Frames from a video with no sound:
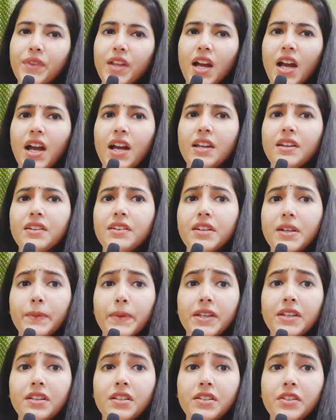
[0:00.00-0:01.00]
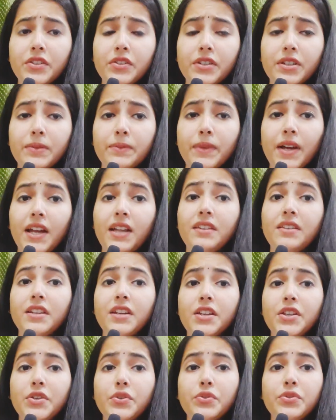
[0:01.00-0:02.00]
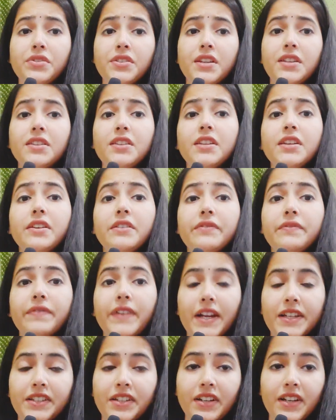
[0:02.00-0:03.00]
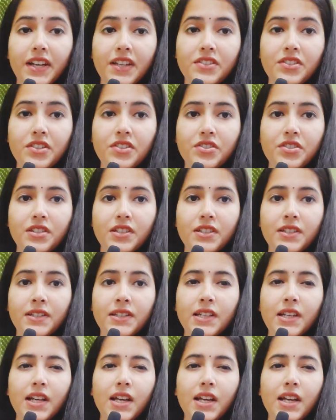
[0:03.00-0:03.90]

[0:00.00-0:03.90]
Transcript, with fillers: and remainder theorem and their use in the factorization.